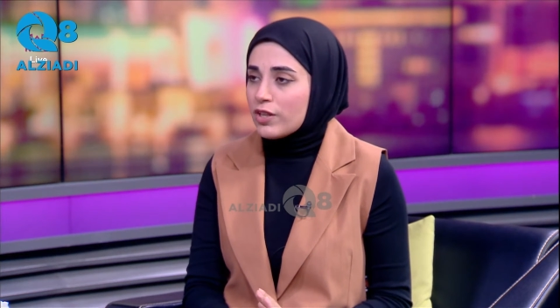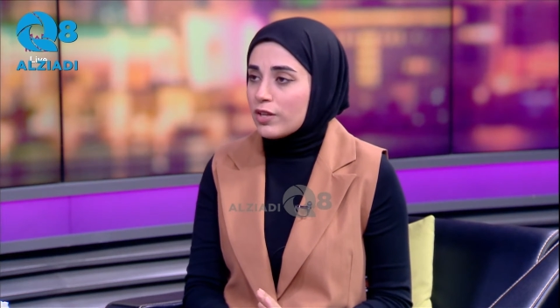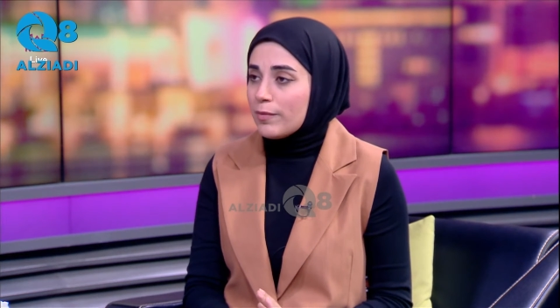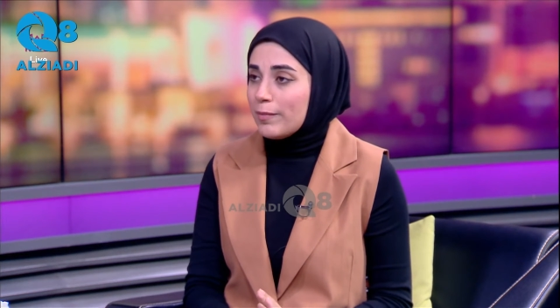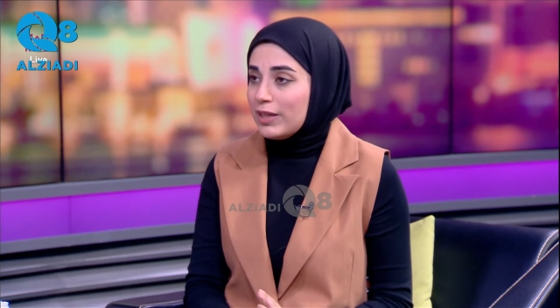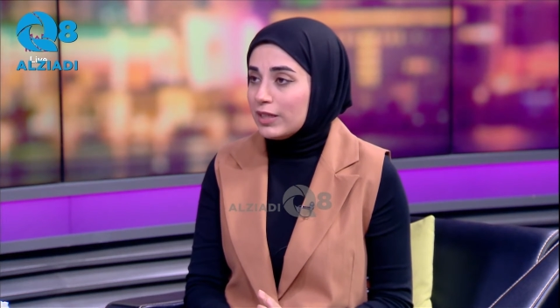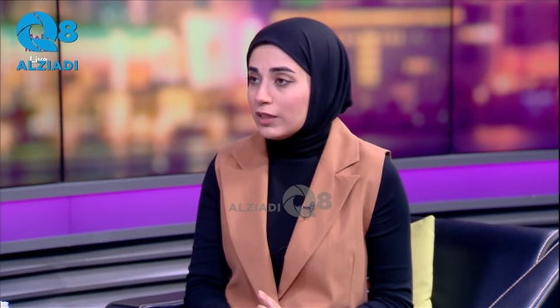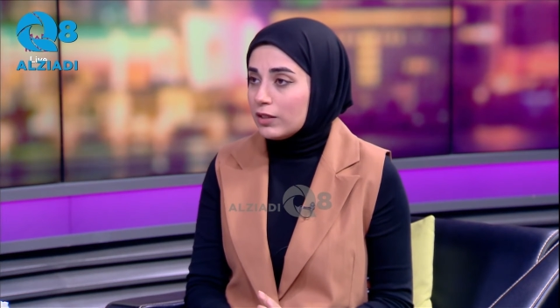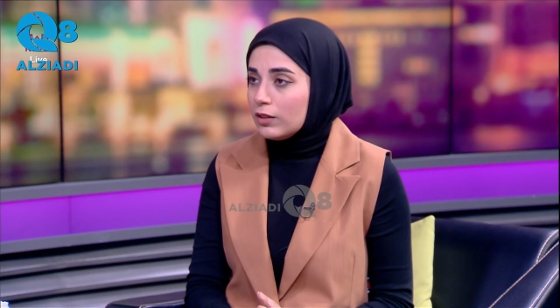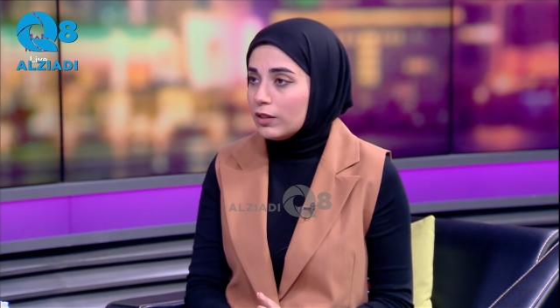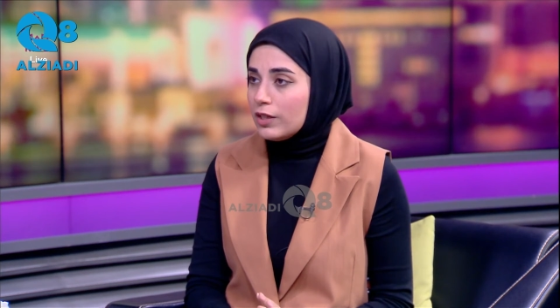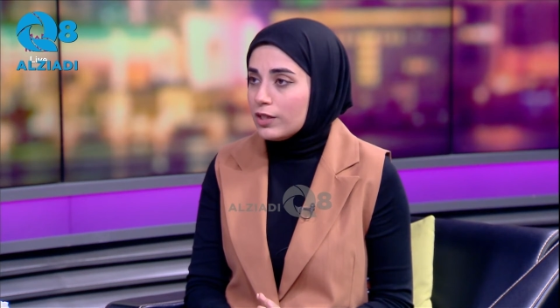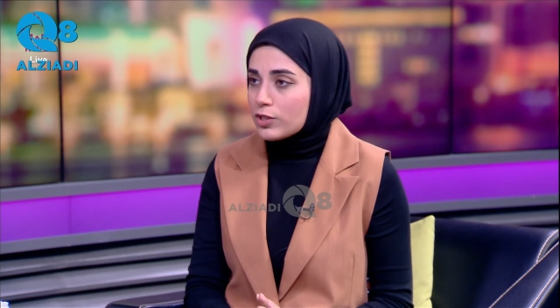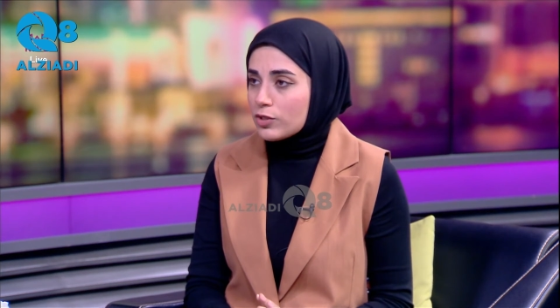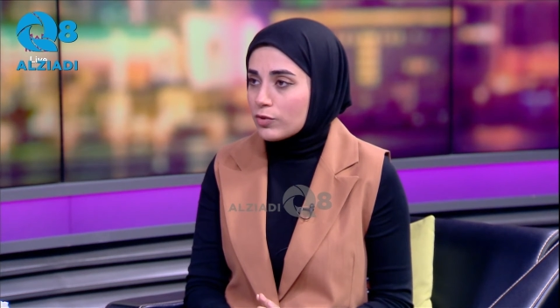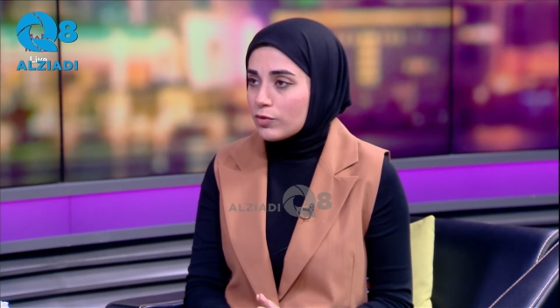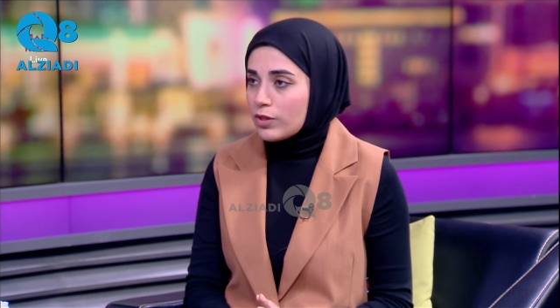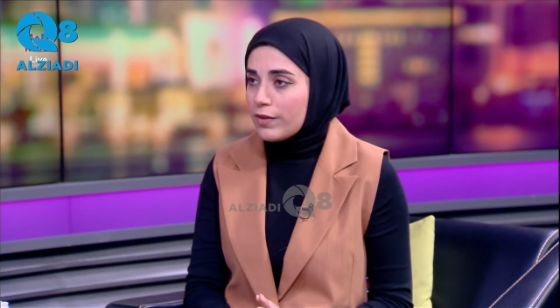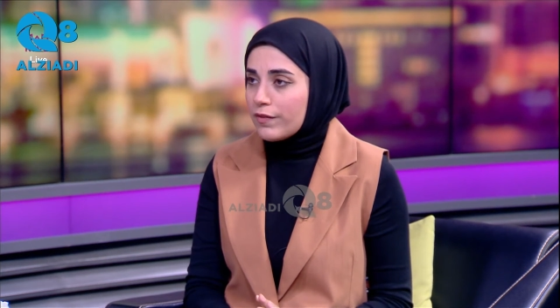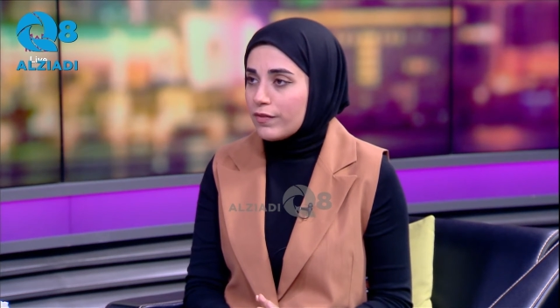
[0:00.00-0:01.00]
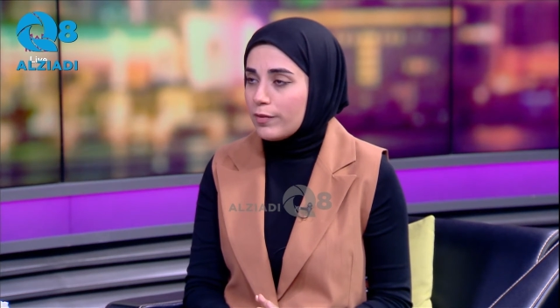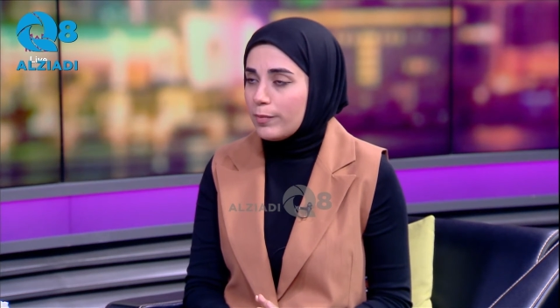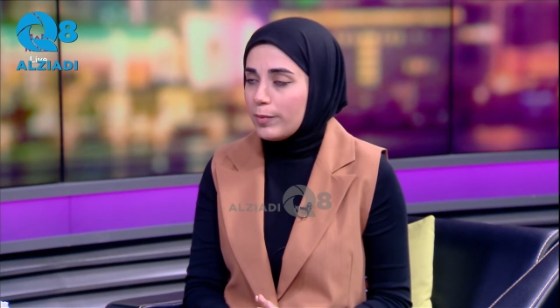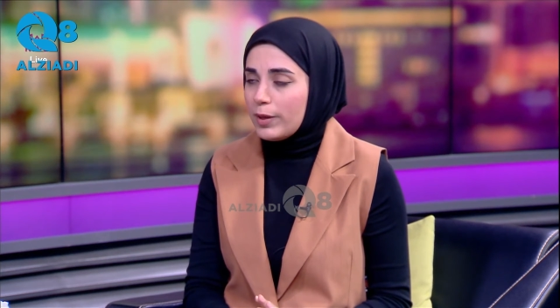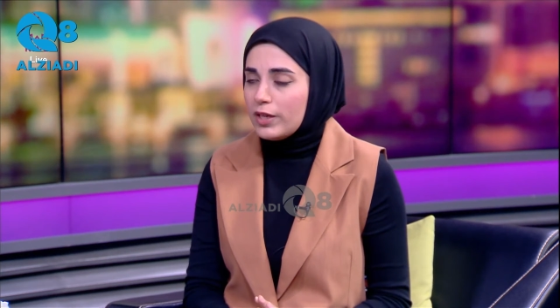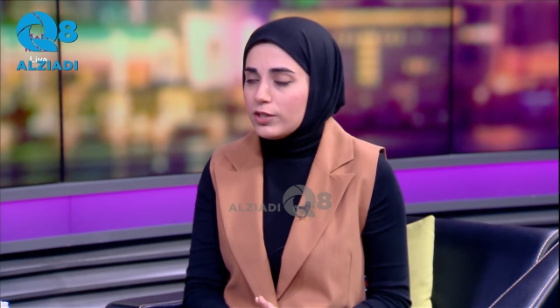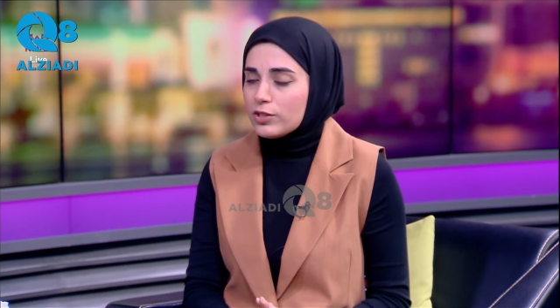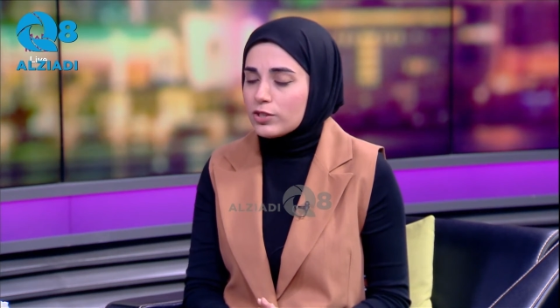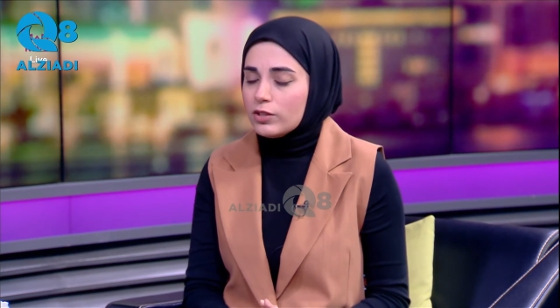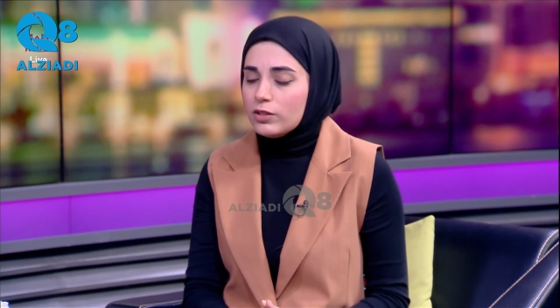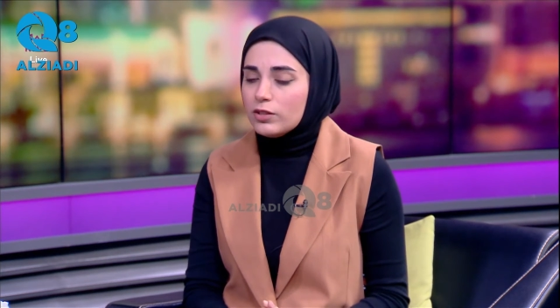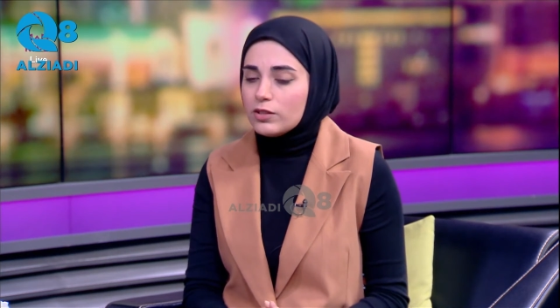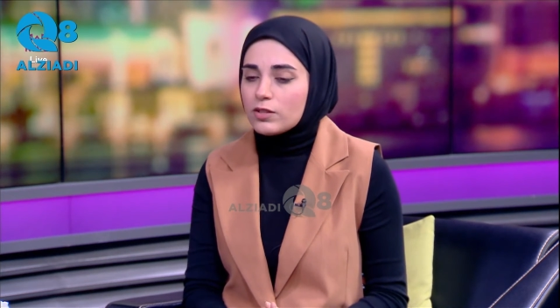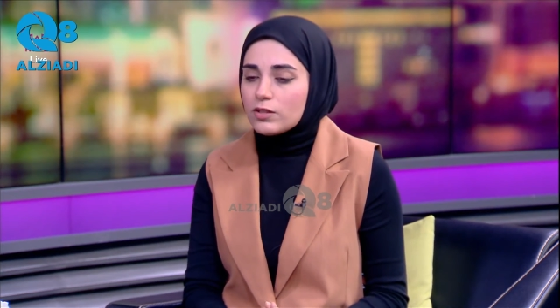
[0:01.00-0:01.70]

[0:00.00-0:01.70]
the medical history of the patient,